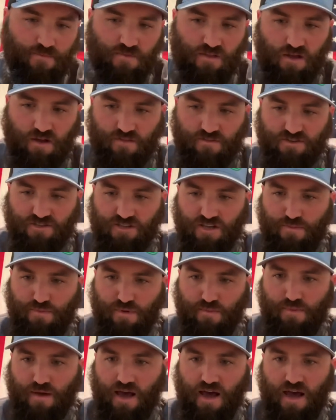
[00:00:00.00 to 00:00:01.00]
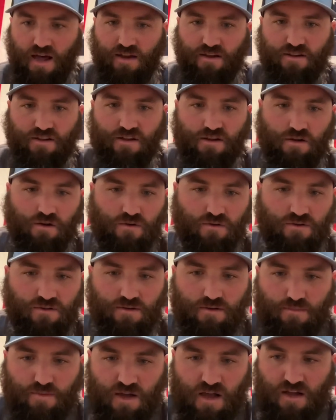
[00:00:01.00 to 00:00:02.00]
On the sleeping pad, you know,
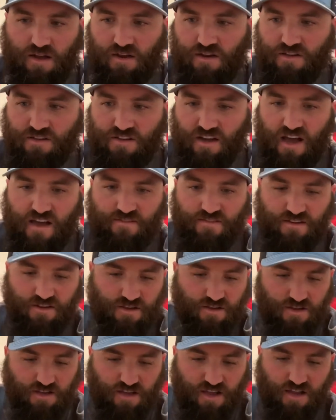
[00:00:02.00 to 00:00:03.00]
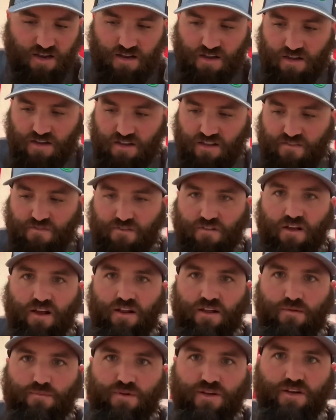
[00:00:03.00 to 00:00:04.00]
I'm not gonna dive into getting it
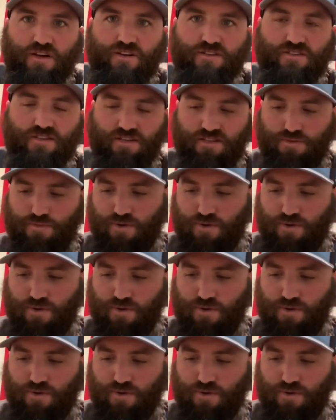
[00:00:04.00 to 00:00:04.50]
deflated because that's